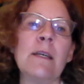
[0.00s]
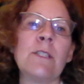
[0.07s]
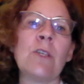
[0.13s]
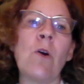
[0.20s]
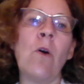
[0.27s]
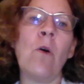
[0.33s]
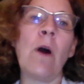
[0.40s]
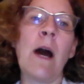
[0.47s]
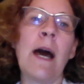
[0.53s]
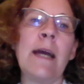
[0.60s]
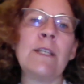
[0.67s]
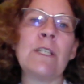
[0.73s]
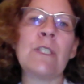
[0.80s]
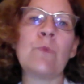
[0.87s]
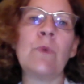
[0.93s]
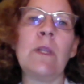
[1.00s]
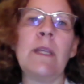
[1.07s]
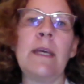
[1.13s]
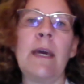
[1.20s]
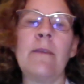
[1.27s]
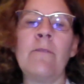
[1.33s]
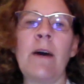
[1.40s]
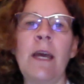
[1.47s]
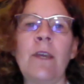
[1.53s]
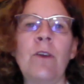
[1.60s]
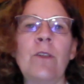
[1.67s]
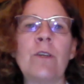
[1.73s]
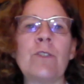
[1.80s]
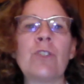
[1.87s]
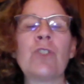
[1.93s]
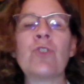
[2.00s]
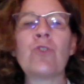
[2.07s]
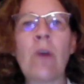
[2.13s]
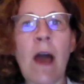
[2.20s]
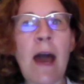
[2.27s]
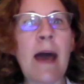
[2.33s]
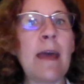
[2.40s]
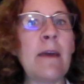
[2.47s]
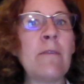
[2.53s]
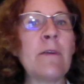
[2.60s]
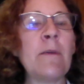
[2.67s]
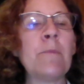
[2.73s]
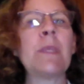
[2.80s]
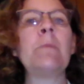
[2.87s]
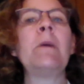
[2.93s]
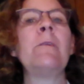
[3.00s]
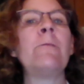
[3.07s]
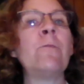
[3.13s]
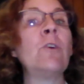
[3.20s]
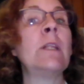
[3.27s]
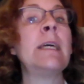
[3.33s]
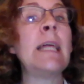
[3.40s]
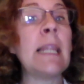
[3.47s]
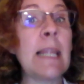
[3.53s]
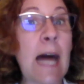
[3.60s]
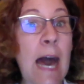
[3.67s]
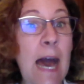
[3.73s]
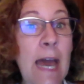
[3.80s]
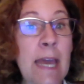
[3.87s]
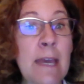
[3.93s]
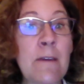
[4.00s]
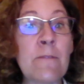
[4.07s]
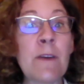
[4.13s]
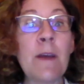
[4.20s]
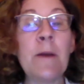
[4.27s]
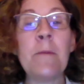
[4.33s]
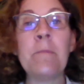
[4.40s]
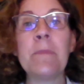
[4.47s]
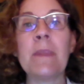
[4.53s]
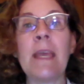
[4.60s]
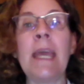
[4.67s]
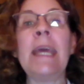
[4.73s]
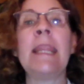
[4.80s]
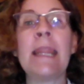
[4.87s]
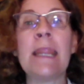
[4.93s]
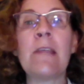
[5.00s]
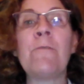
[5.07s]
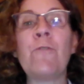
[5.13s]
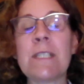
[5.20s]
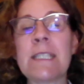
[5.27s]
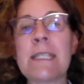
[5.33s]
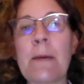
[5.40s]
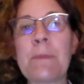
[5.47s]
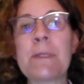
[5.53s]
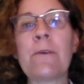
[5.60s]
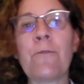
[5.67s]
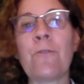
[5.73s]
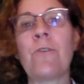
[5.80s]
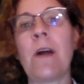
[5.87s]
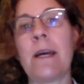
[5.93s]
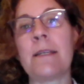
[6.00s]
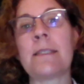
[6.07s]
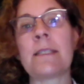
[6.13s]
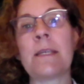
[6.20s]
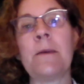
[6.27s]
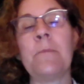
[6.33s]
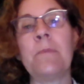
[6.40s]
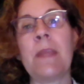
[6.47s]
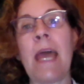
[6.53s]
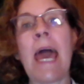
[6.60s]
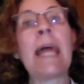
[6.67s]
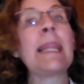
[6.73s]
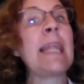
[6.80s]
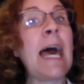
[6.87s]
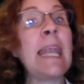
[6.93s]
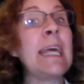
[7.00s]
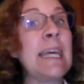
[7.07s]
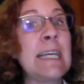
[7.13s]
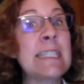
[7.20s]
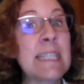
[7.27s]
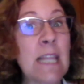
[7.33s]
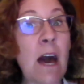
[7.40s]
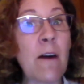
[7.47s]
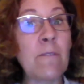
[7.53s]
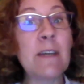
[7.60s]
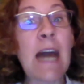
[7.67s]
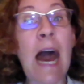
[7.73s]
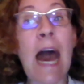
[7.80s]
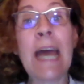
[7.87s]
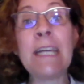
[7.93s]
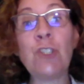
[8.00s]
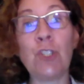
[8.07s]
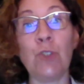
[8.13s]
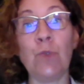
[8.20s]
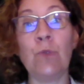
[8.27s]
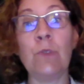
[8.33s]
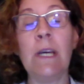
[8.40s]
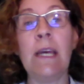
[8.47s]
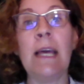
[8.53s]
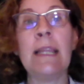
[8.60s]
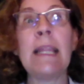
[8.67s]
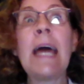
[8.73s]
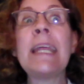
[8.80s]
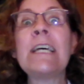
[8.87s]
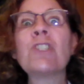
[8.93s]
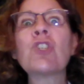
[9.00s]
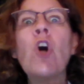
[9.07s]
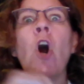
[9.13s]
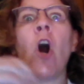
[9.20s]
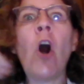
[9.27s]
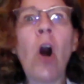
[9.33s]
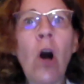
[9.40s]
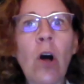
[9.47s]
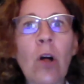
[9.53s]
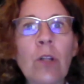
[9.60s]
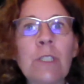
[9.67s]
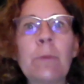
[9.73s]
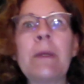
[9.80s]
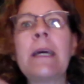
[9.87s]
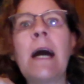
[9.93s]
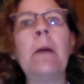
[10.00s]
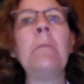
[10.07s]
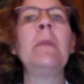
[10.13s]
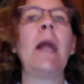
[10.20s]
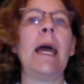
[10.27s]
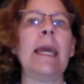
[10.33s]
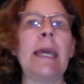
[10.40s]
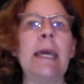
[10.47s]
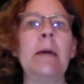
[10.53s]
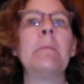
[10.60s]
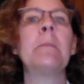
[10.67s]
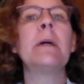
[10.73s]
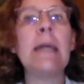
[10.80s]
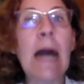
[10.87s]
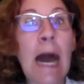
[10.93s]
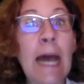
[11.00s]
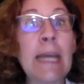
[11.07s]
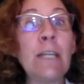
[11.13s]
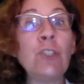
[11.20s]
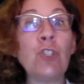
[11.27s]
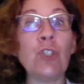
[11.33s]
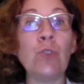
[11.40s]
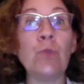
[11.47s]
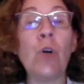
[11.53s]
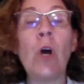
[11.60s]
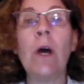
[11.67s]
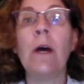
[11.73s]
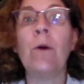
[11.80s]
So I just really invite you to strive to be fully alive in the footsteps of Christ and let his love guide you. Let his call to become like him guide you.